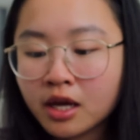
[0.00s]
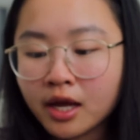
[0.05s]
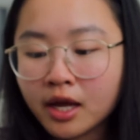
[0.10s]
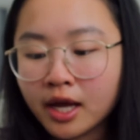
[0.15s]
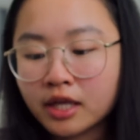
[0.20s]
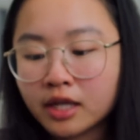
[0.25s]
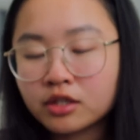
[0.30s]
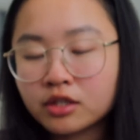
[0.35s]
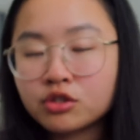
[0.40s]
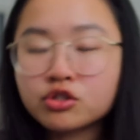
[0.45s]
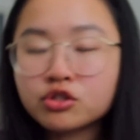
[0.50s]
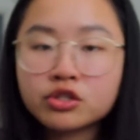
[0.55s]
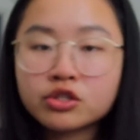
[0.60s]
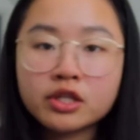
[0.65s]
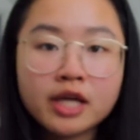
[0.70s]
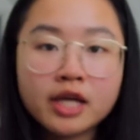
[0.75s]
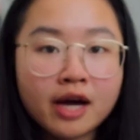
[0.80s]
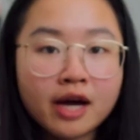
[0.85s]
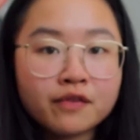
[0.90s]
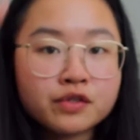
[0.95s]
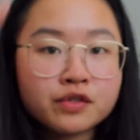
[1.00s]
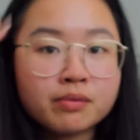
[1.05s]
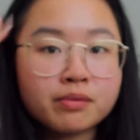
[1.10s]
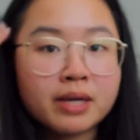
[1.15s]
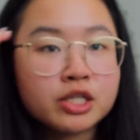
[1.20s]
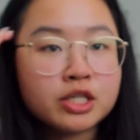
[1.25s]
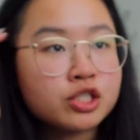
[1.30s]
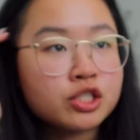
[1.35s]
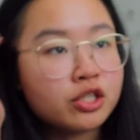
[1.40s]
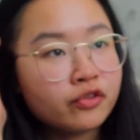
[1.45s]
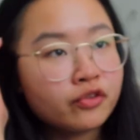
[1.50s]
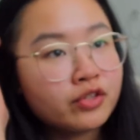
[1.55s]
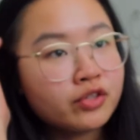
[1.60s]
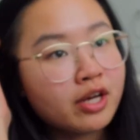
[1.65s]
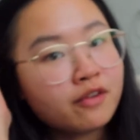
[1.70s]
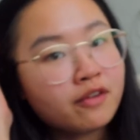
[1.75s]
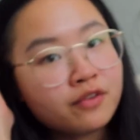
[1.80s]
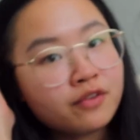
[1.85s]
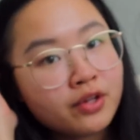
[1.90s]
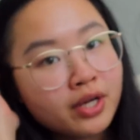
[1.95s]
and usually after my shift
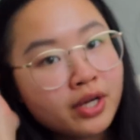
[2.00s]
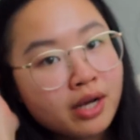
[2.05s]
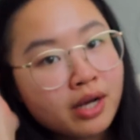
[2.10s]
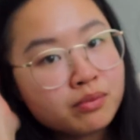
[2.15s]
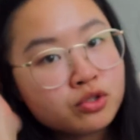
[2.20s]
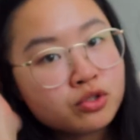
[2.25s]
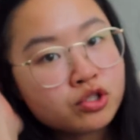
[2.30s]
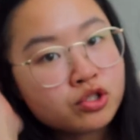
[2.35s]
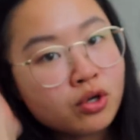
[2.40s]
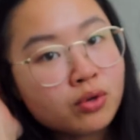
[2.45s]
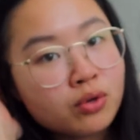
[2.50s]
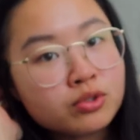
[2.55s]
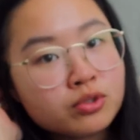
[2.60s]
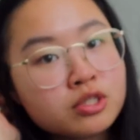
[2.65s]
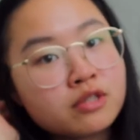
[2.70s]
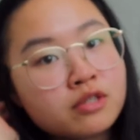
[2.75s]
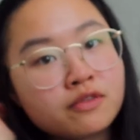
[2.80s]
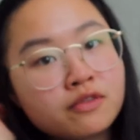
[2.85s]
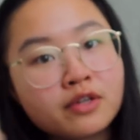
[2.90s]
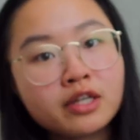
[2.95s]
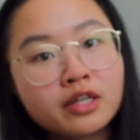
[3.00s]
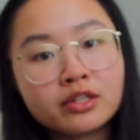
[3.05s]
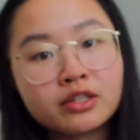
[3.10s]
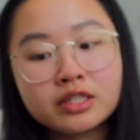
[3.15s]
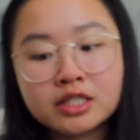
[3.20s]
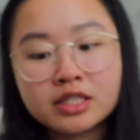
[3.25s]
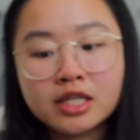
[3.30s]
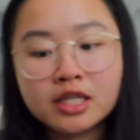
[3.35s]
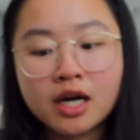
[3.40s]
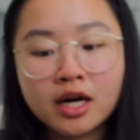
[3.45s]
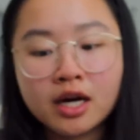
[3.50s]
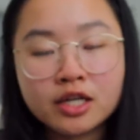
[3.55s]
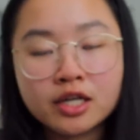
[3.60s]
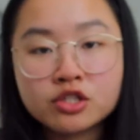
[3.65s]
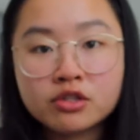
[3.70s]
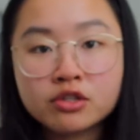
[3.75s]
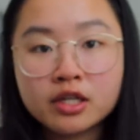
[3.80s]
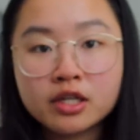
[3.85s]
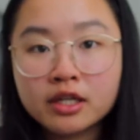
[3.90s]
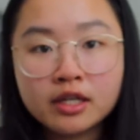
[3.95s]
I feel like I'm so severely
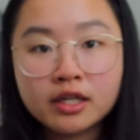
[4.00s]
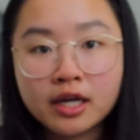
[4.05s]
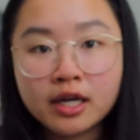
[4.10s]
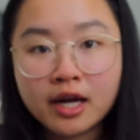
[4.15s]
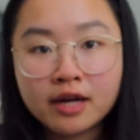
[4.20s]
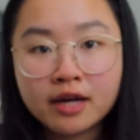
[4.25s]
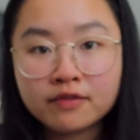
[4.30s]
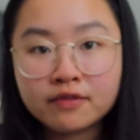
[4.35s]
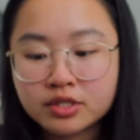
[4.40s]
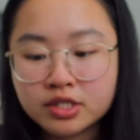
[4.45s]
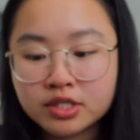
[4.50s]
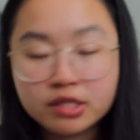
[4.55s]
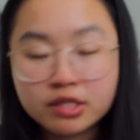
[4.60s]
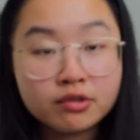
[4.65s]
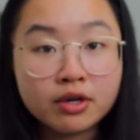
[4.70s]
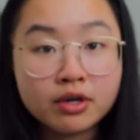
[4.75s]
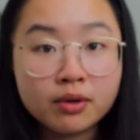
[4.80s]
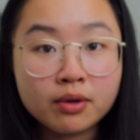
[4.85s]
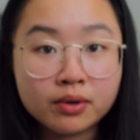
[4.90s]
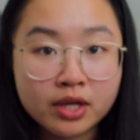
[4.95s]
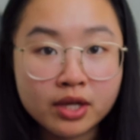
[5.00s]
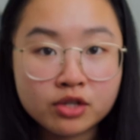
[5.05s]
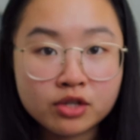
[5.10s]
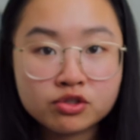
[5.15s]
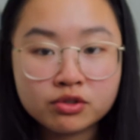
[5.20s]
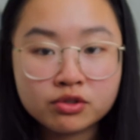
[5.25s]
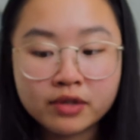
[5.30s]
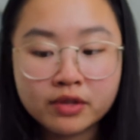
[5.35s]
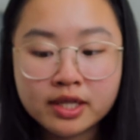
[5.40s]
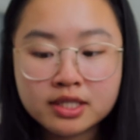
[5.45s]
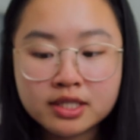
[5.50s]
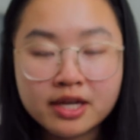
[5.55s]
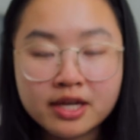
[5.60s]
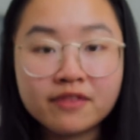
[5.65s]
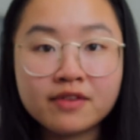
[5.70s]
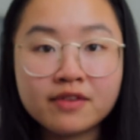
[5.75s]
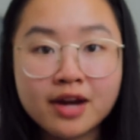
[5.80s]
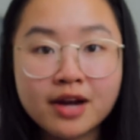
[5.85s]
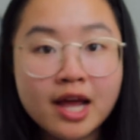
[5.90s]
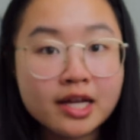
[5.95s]
dehydrated and I have zero electrolytes. I
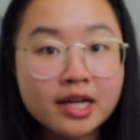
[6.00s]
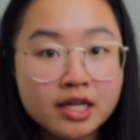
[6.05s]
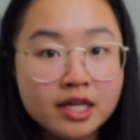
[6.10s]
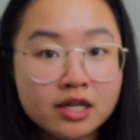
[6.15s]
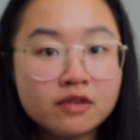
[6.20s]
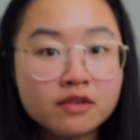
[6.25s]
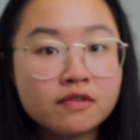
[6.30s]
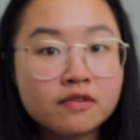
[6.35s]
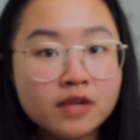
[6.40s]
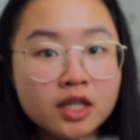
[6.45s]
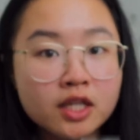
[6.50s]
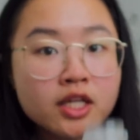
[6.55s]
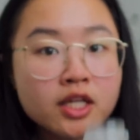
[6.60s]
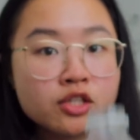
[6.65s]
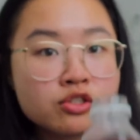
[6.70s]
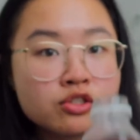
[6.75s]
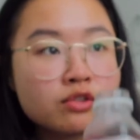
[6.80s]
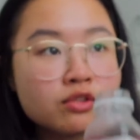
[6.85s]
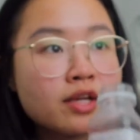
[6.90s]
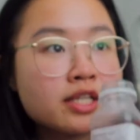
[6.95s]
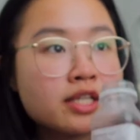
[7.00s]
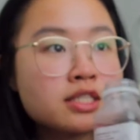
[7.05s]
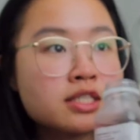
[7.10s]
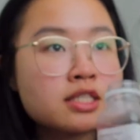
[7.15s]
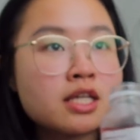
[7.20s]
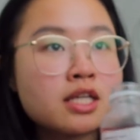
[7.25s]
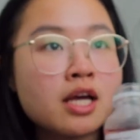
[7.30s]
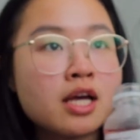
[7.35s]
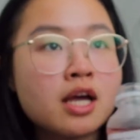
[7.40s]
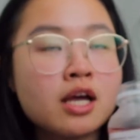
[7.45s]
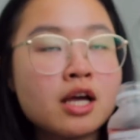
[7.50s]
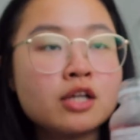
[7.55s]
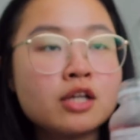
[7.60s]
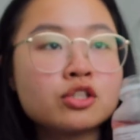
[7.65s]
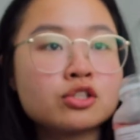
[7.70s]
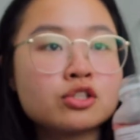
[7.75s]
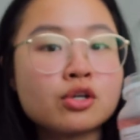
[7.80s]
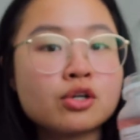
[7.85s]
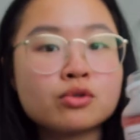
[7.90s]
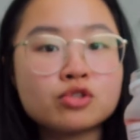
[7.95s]
have negative electrolytes
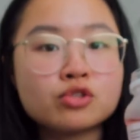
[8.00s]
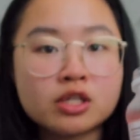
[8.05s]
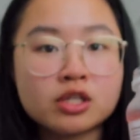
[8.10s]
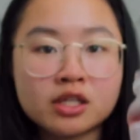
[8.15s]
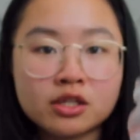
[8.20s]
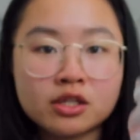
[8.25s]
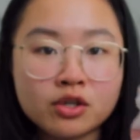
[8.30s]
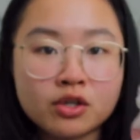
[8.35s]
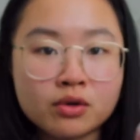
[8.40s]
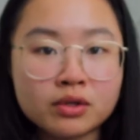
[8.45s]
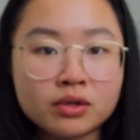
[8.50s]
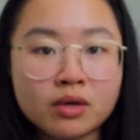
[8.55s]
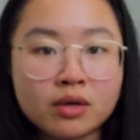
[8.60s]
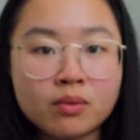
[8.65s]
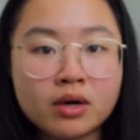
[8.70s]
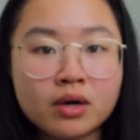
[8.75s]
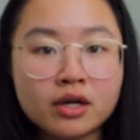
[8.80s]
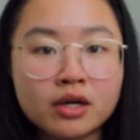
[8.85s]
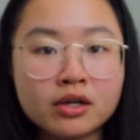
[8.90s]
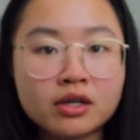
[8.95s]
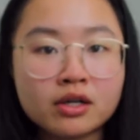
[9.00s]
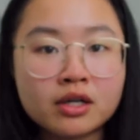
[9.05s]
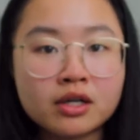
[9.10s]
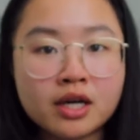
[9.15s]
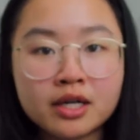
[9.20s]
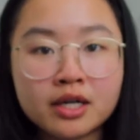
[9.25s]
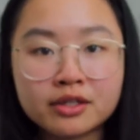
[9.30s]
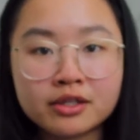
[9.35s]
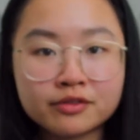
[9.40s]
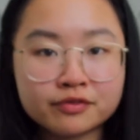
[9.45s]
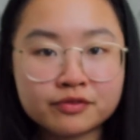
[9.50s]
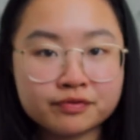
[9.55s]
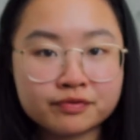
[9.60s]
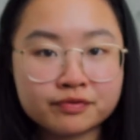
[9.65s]
so drinking coconut water kind of